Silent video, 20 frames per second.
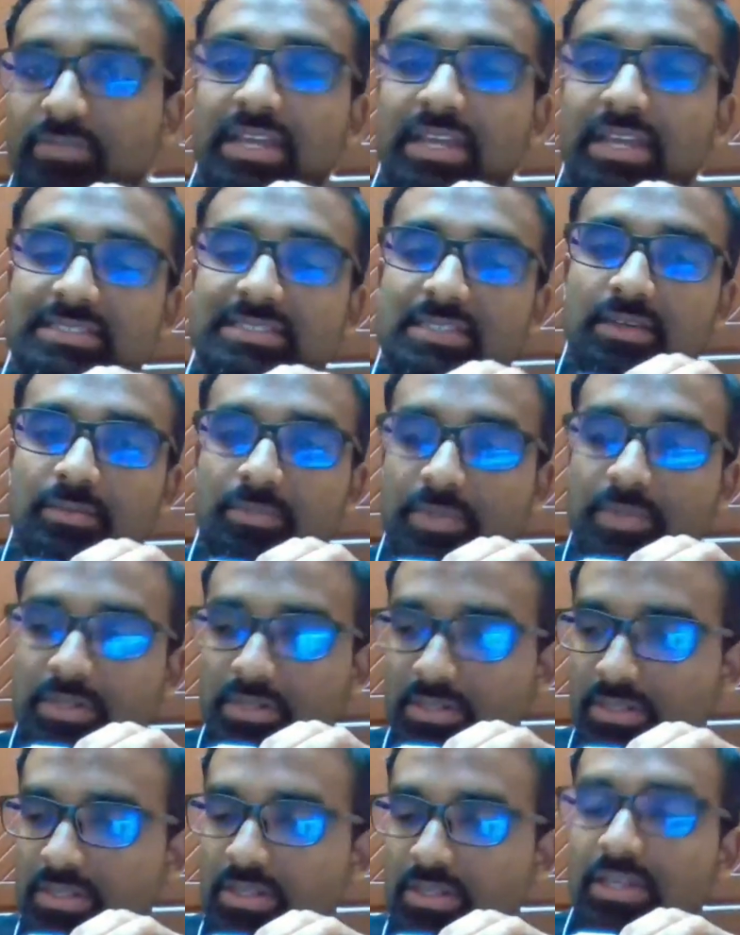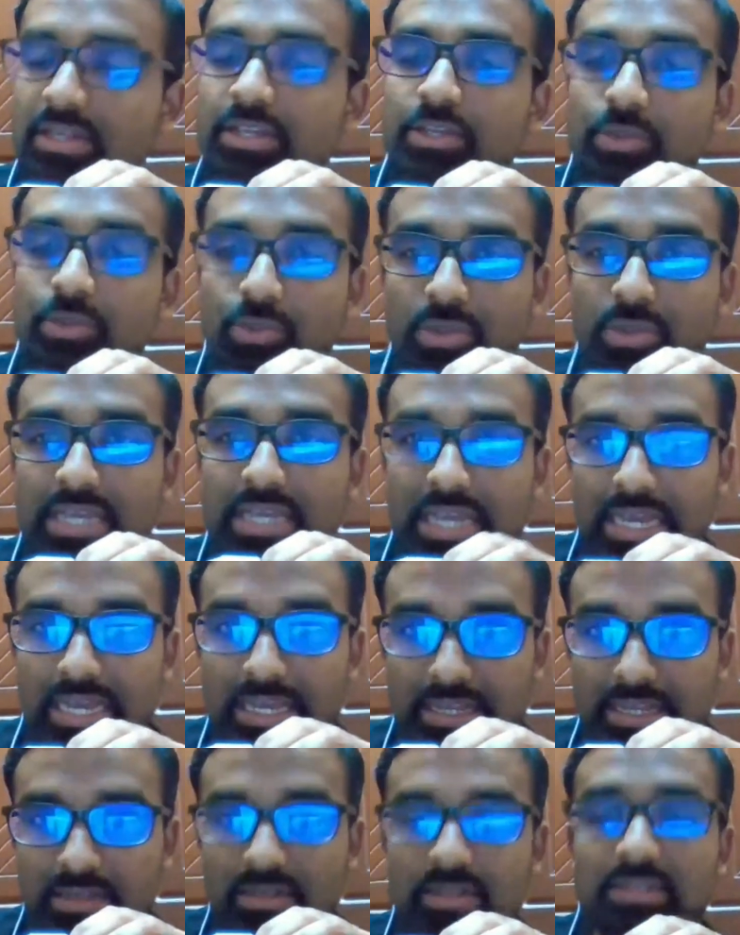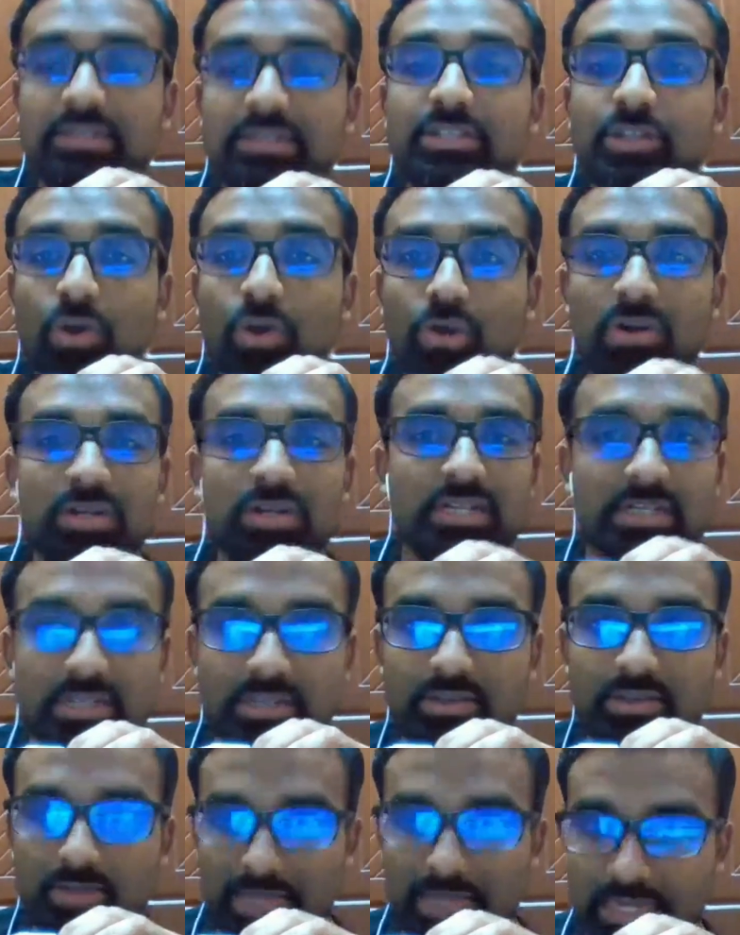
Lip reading: can theoretically you can, okay, but